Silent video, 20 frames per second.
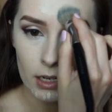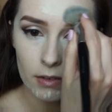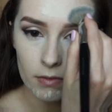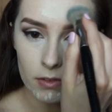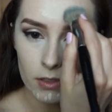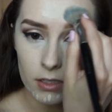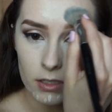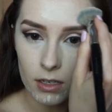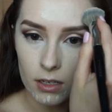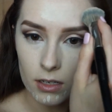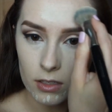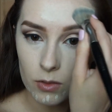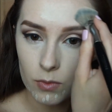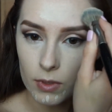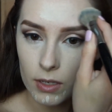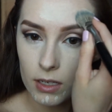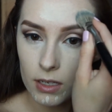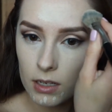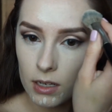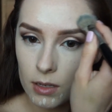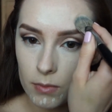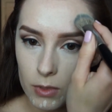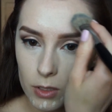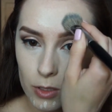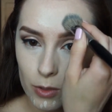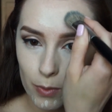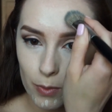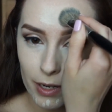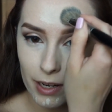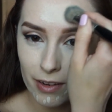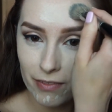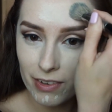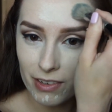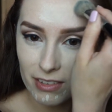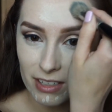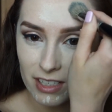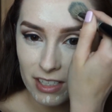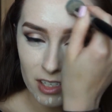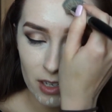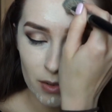to my number
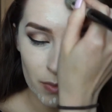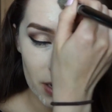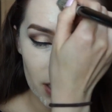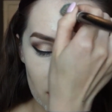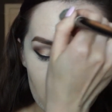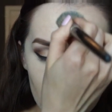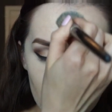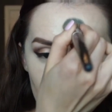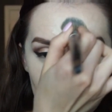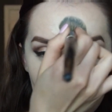56 from